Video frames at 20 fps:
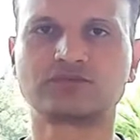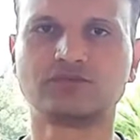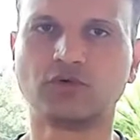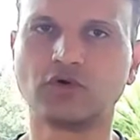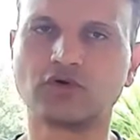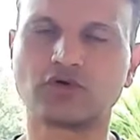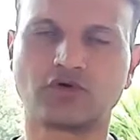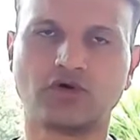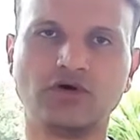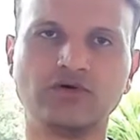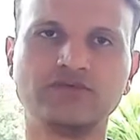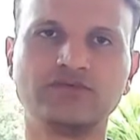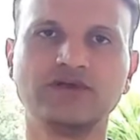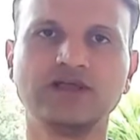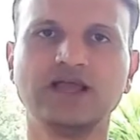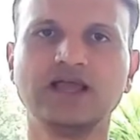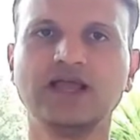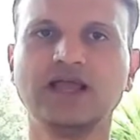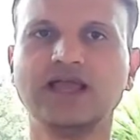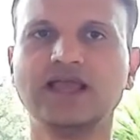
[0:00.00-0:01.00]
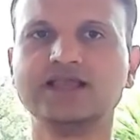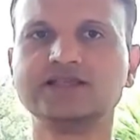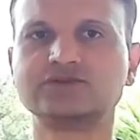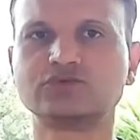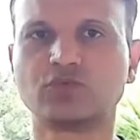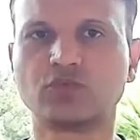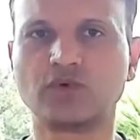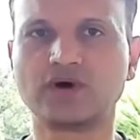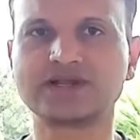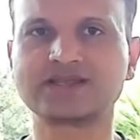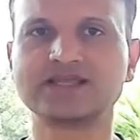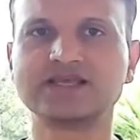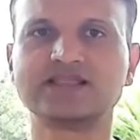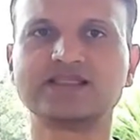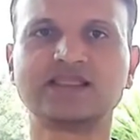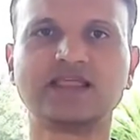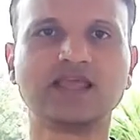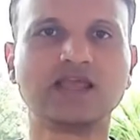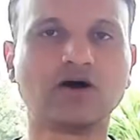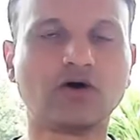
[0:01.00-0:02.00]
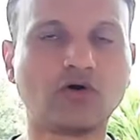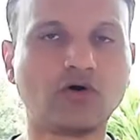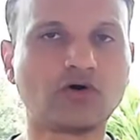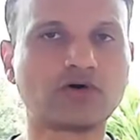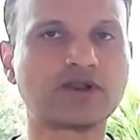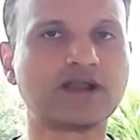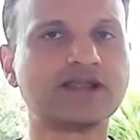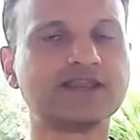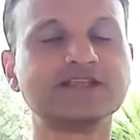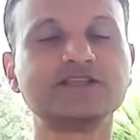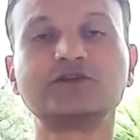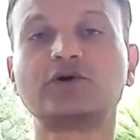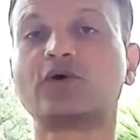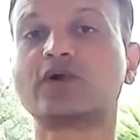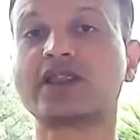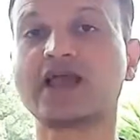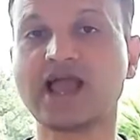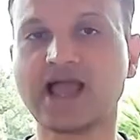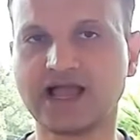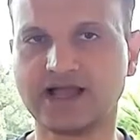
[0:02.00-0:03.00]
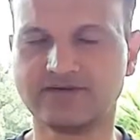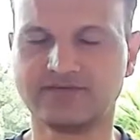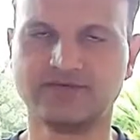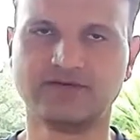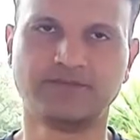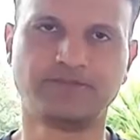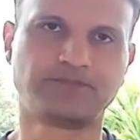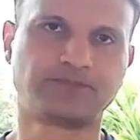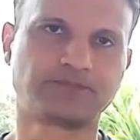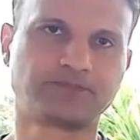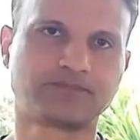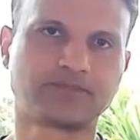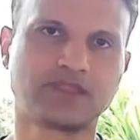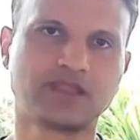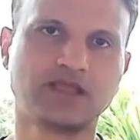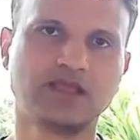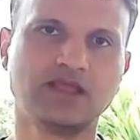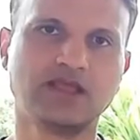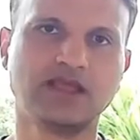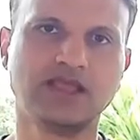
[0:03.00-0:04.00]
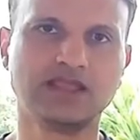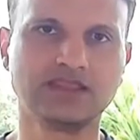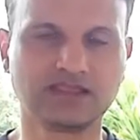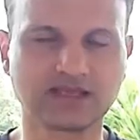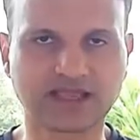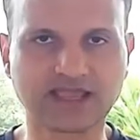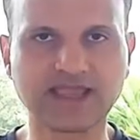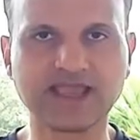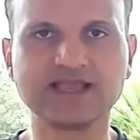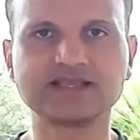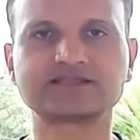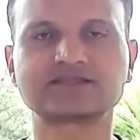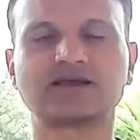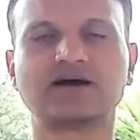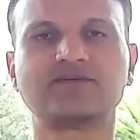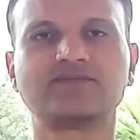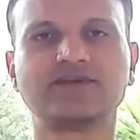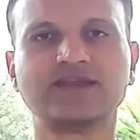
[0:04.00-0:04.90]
more of is what they already don't have. In the case of